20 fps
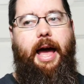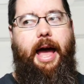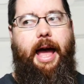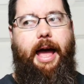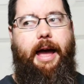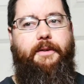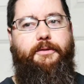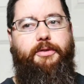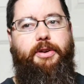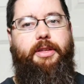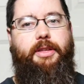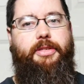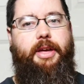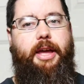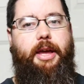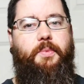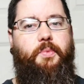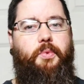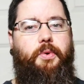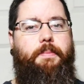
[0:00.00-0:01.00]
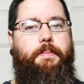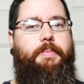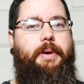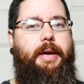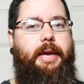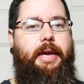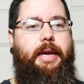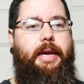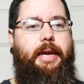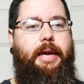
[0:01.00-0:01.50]
Everything will
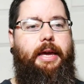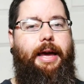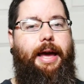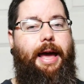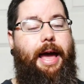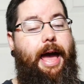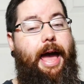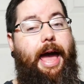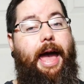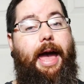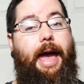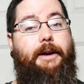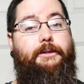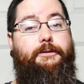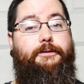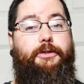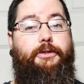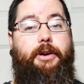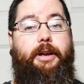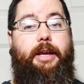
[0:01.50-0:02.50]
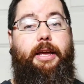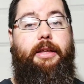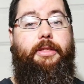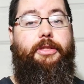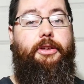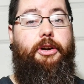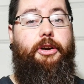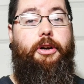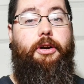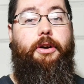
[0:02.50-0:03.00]
be het for
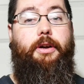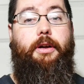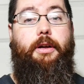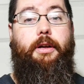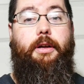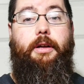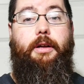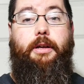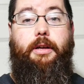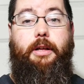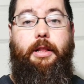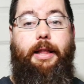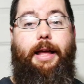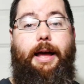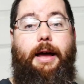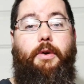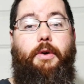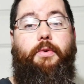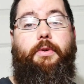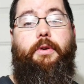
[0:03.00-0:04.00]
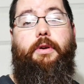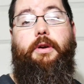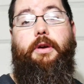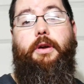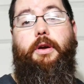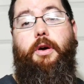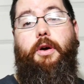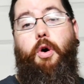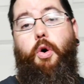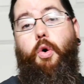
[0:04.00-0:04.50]
either clown
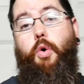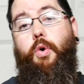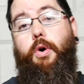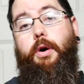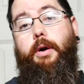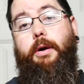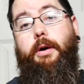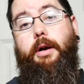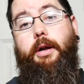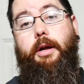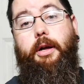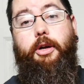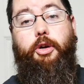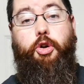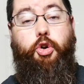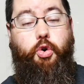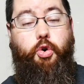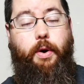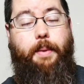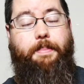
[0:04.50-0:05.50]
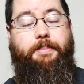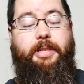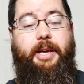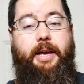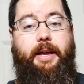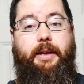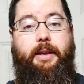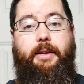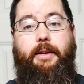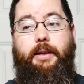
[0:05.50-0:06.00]
or
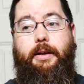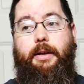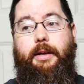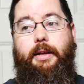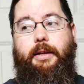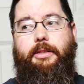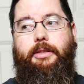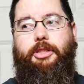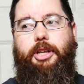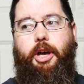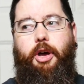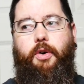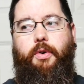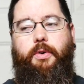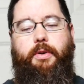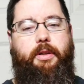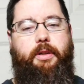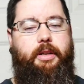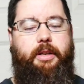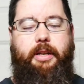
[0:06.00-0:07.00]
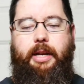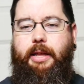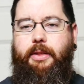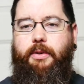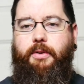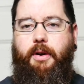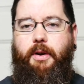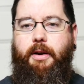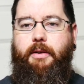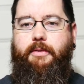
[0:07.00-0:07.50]
cryptic. So
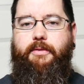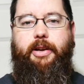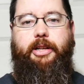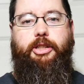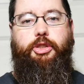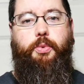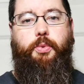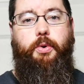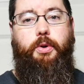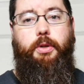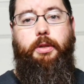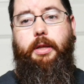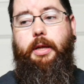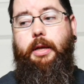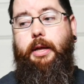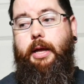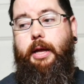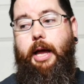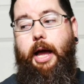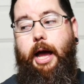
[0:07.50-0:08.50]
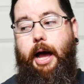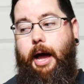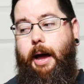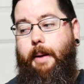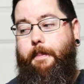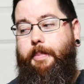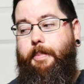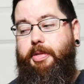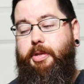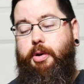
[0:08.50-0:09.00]
neither are visual,
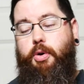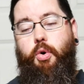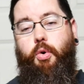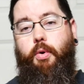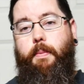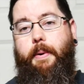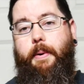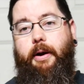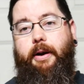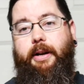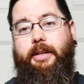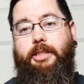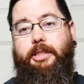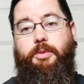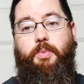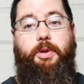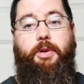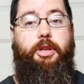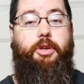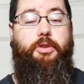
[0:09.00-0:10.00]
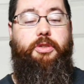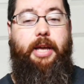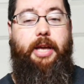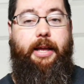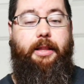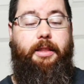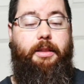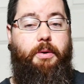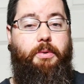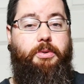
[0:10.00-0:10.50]
but the cool part is when you
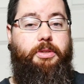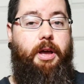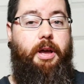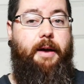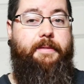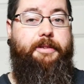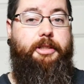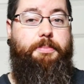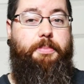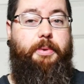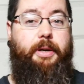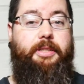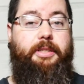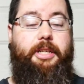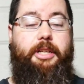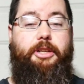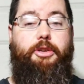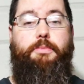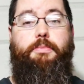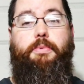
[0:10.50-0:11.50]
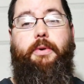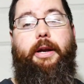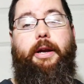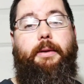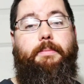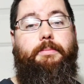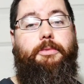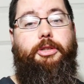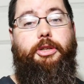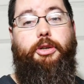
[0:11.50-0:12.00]
take those offsprings and you breed
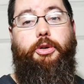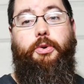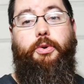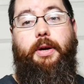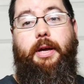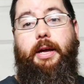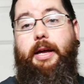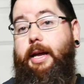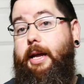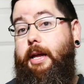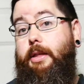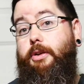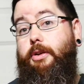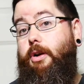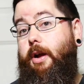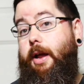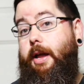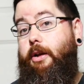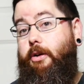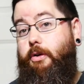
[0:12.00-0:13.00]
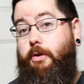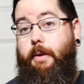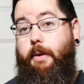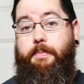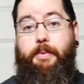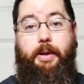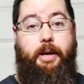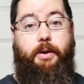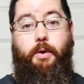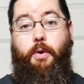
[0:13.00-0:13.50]
them to either a
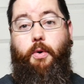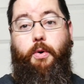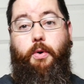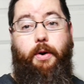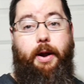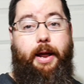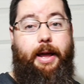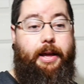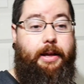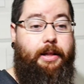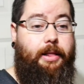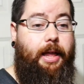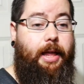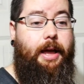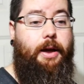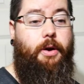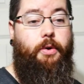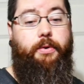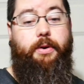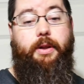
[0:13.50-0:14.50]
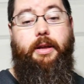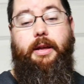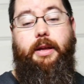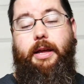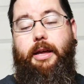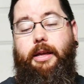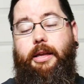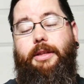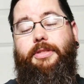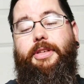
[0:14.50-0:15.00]
cryptic or a clown,
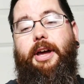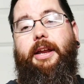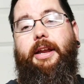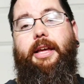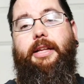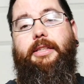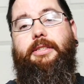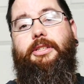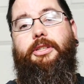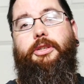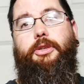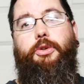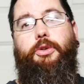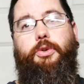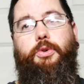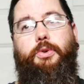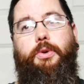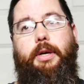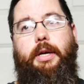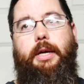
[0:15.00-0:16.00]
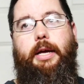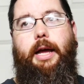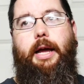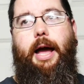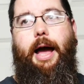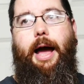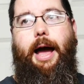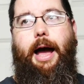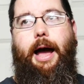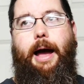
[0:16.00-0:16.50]
you then get to,
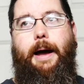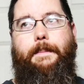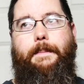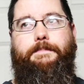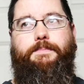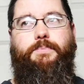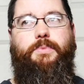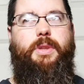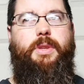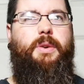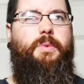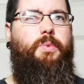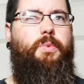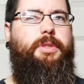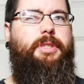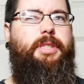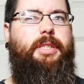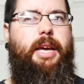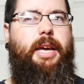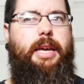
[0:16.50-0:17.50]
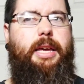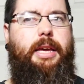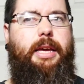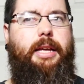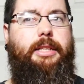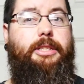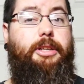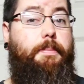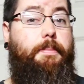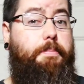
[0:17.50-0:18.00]
we'll say you
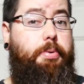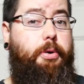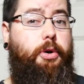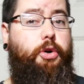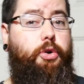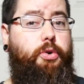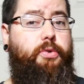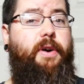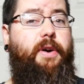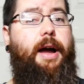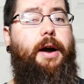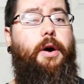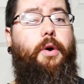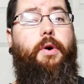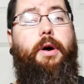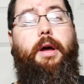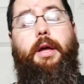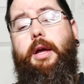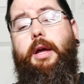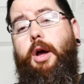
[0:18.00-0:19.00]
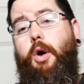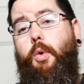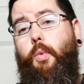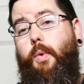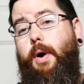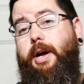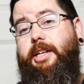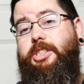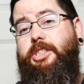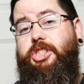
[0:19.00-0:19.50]
get to prove out
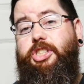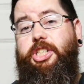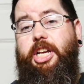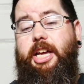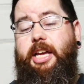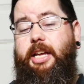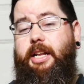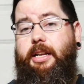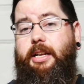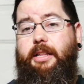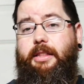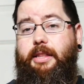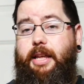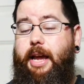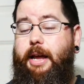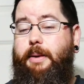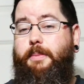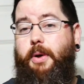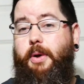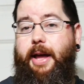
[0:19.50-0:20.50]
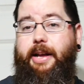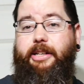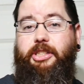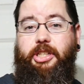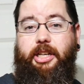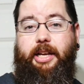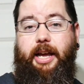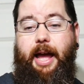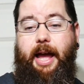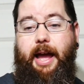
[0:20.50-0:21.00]
what gene the animal
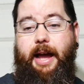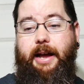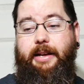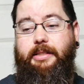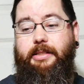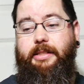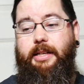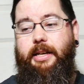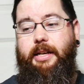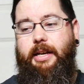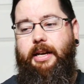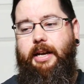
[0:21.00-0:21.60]
actually has.